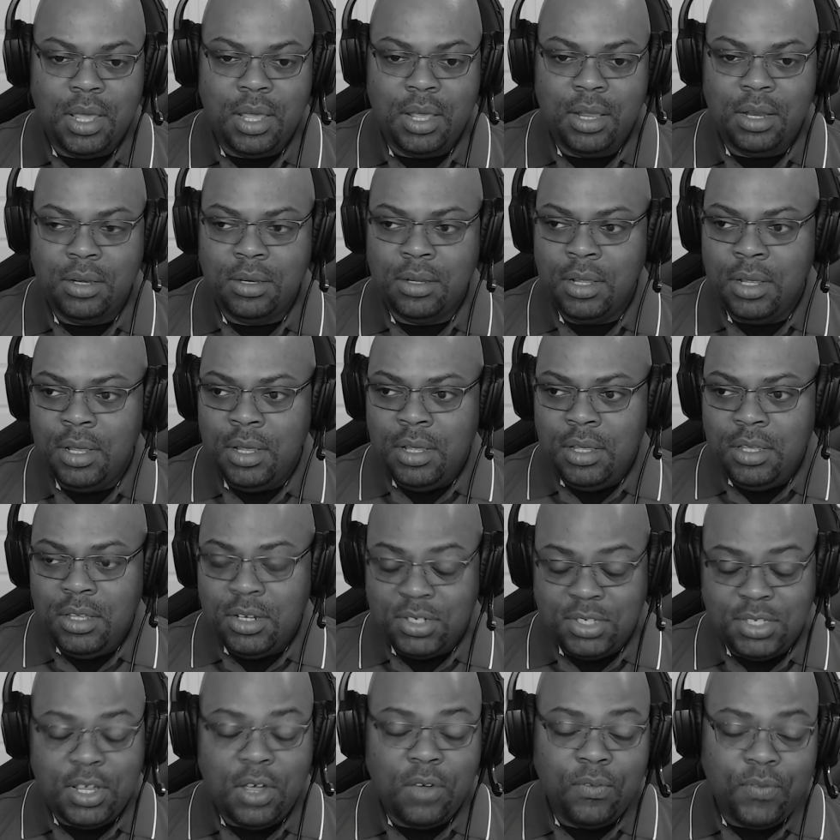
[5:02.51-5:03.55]
and
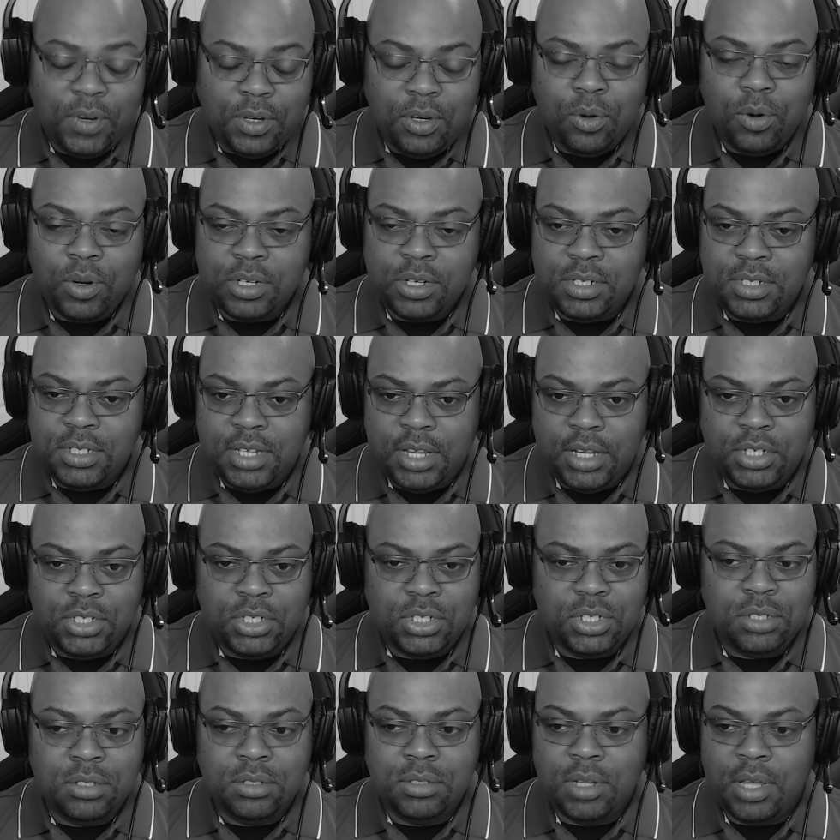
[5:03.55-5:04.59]
yourself and your
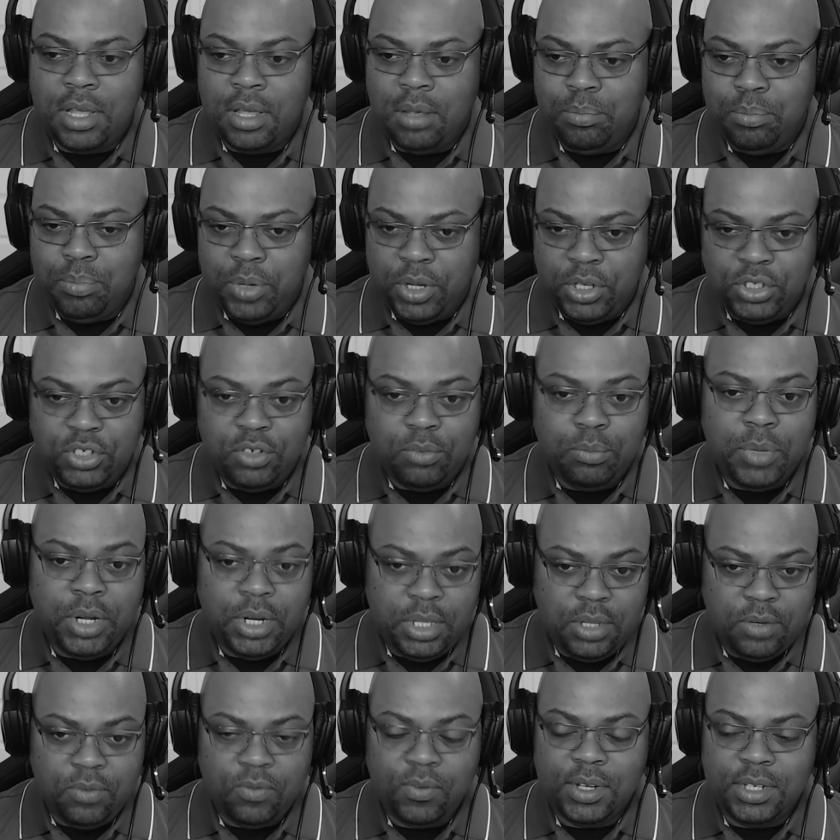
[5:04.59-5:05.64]
organization a bunch of
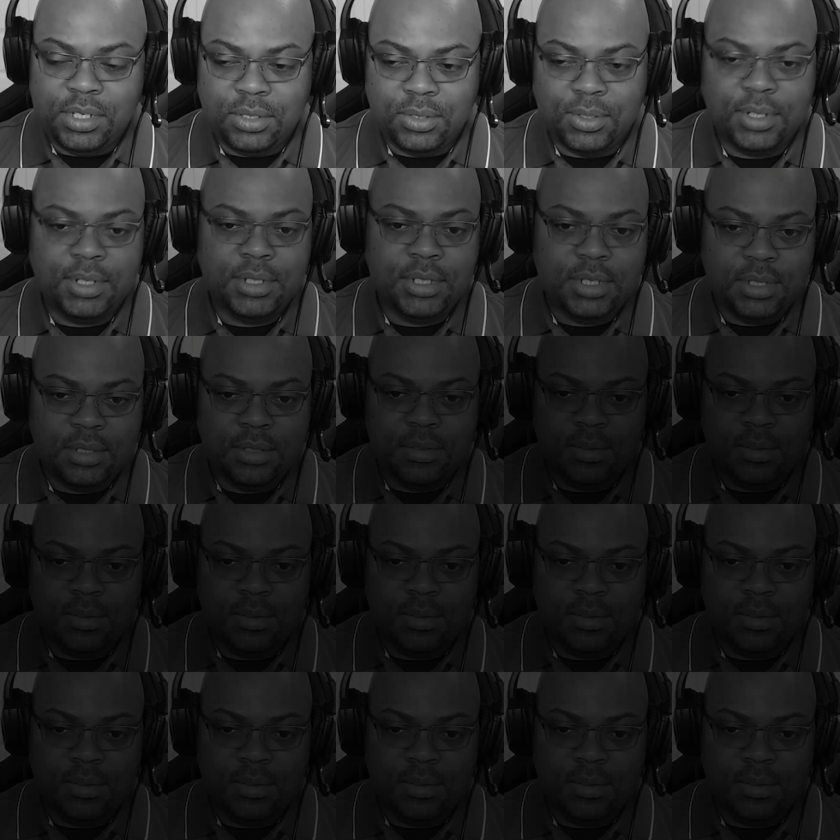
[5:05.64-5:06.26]
money and resources.